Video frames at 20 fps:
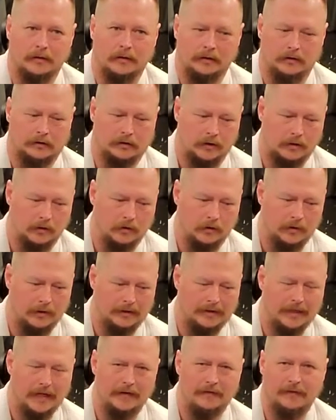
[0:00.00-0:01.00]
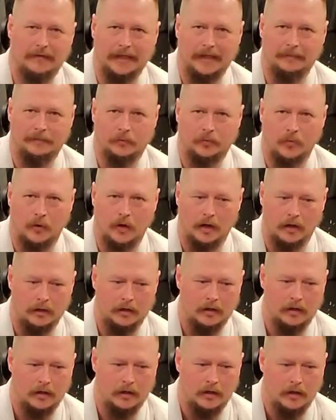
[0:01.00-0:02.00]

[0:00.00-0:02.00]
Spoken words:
So instead of a deep squat,